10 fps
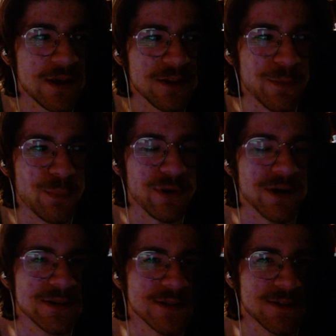The
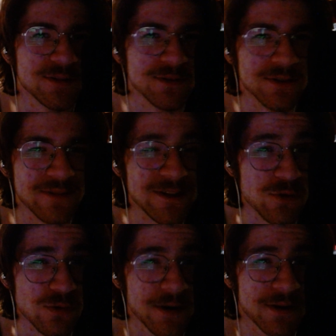predecessors of the
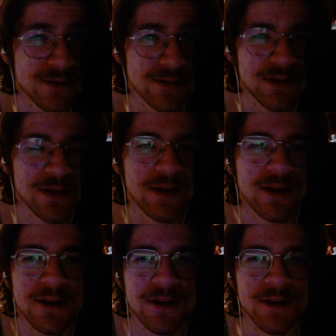Orcs.
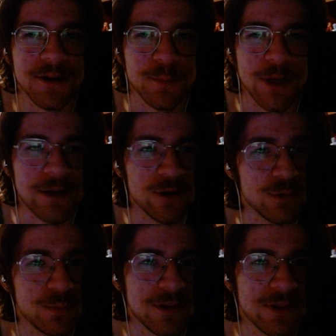I
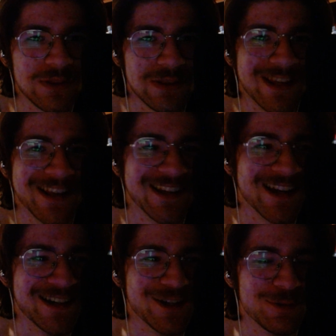hope
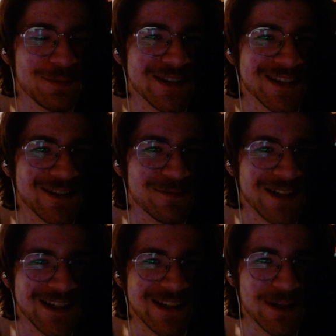
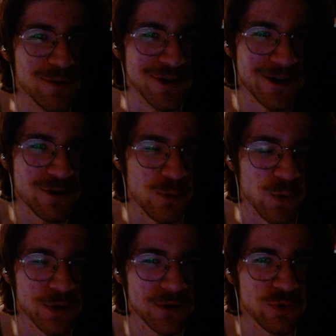someday they bring
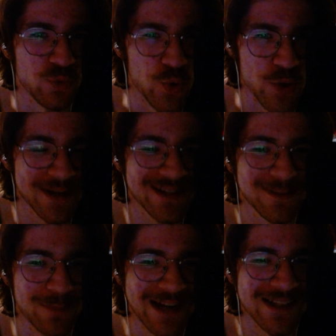
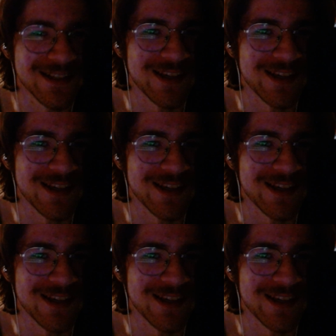Quarks back.